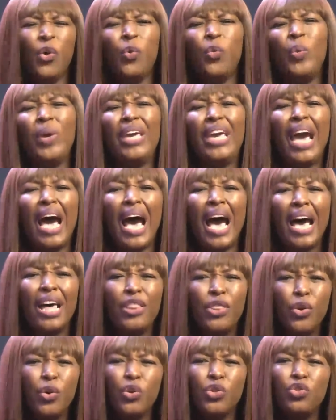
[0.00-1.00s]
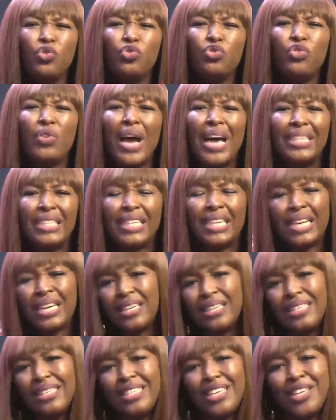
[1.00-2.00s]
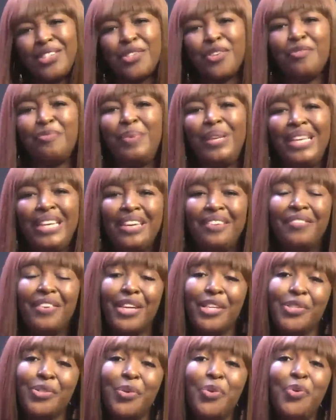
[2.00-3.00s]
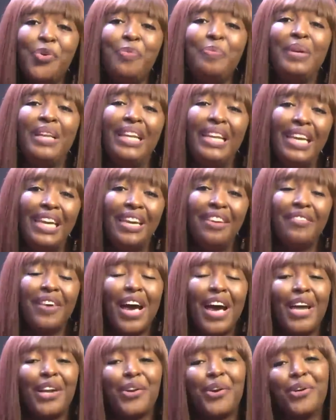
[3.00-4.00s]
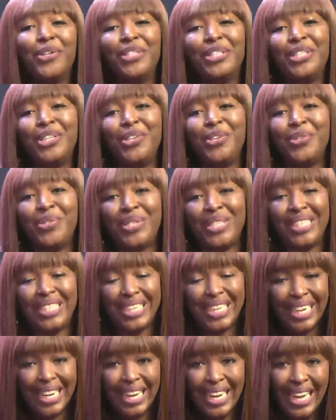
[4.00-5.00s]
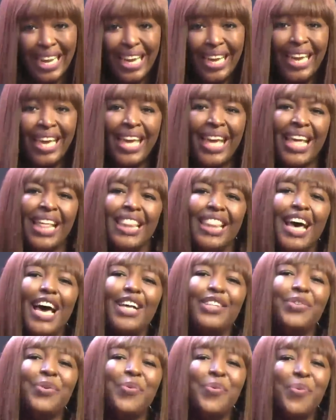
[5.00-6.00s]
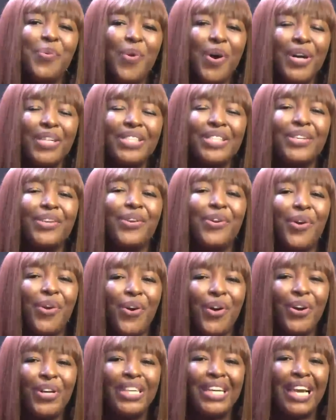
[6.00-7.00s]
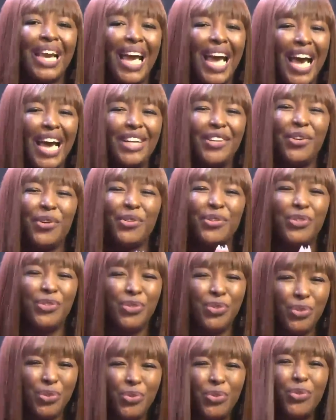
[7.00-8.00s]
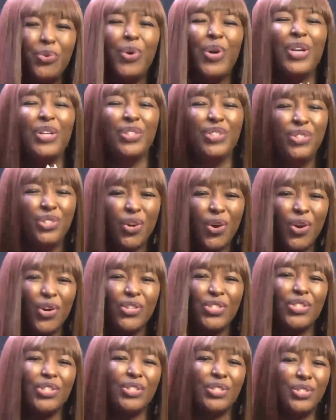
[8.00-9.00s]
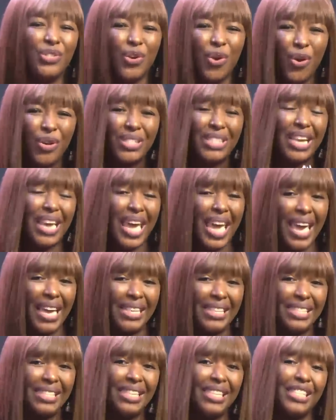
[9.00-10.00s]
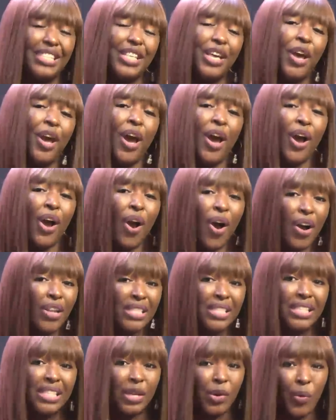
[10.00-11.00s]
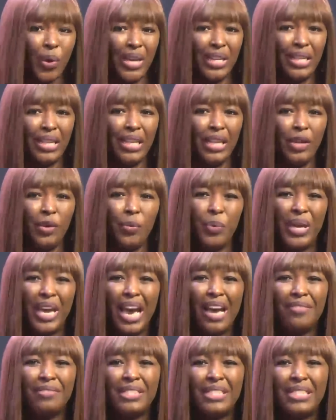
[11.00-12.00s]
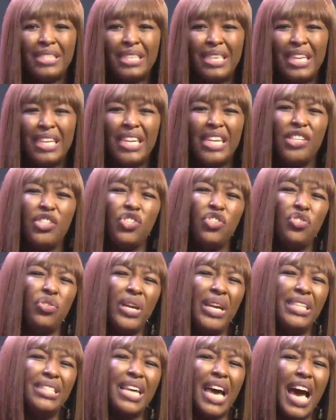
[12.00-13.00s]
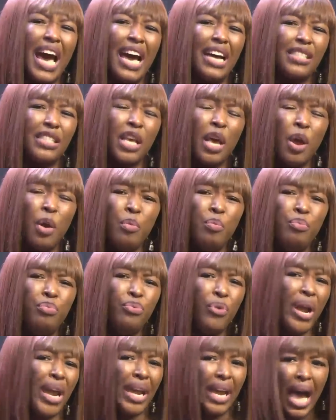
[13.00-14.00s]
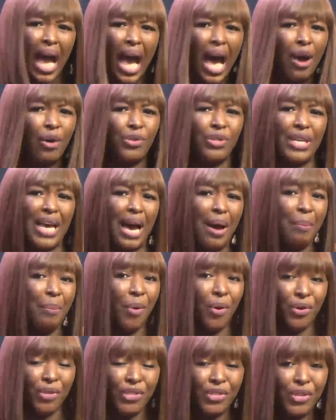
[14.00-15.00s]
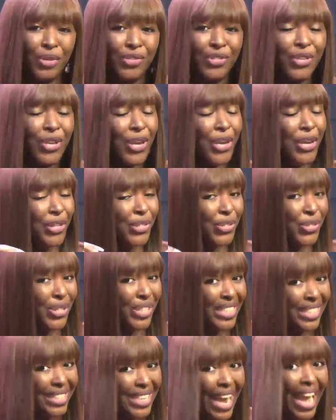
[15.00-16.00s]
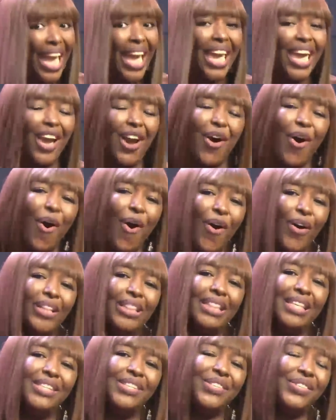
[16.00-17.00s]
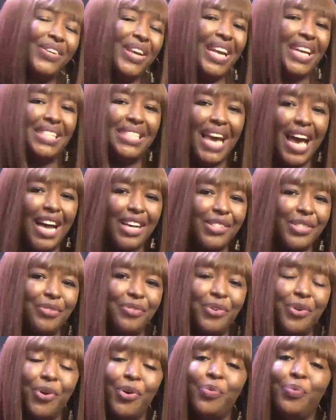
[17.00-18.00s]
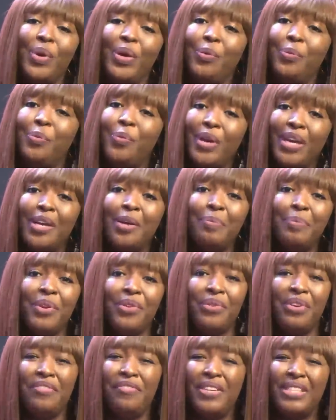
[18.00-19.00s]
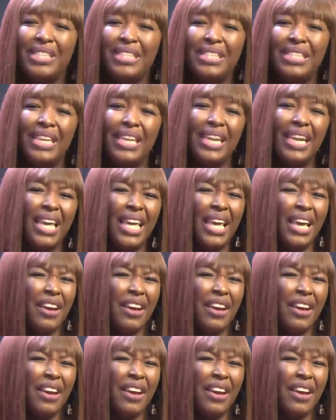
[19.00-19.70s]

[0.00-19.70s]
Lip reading: We are those radical set of believers who believe and continue to declare that what God cannot do does not exist. Consequently, we have seen his strange acts break out amongst us. Today on The Strange Acts of God, we will be revisiting